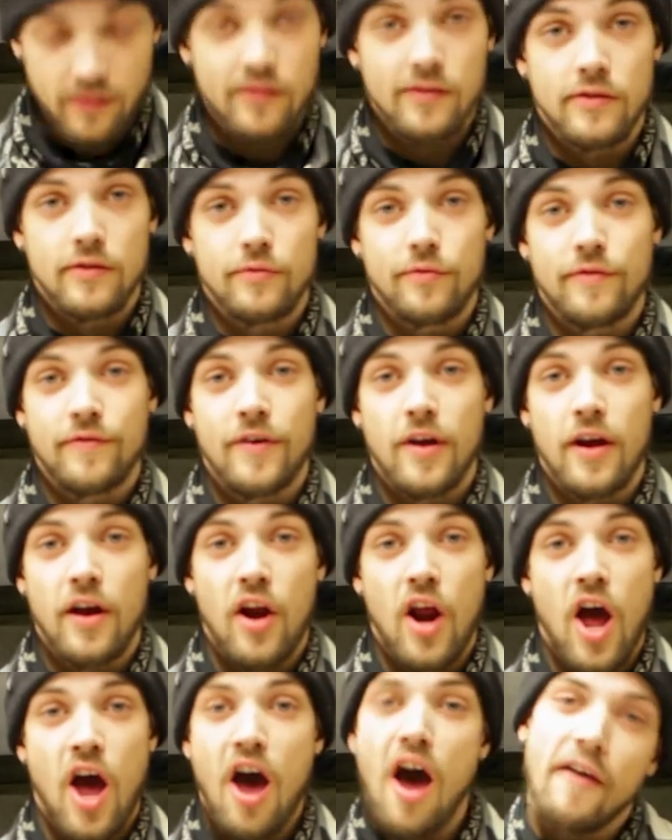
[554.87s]
So we've got it
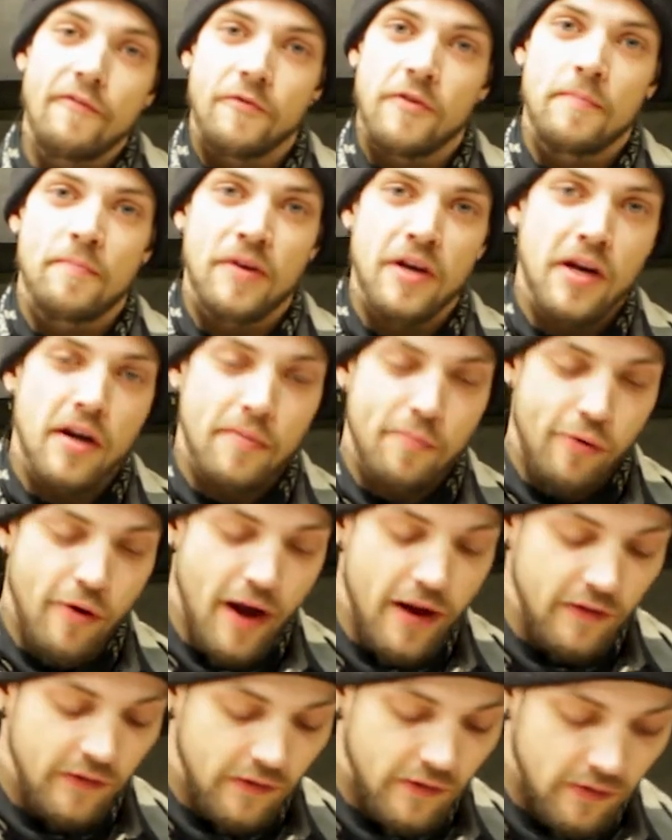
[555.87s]
off the panini
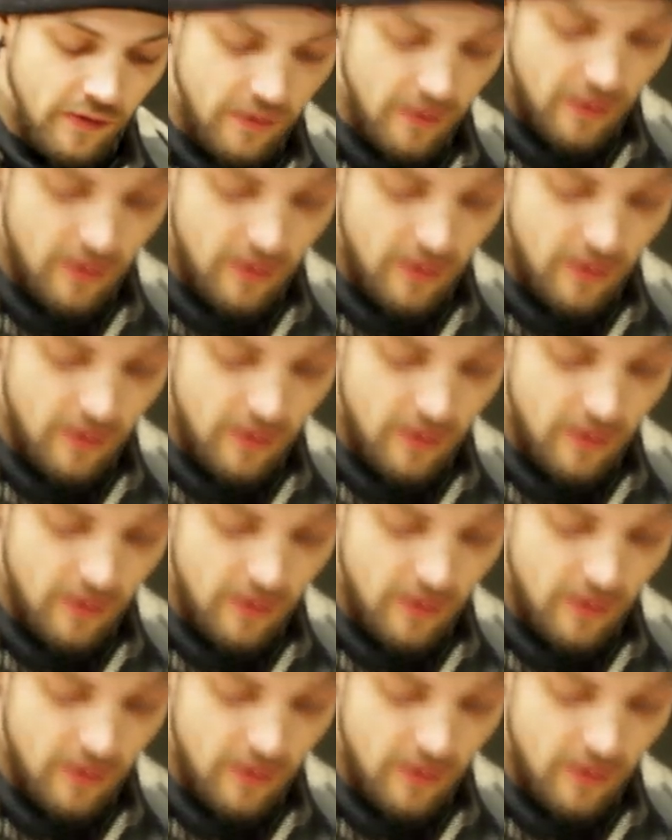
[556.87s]
press.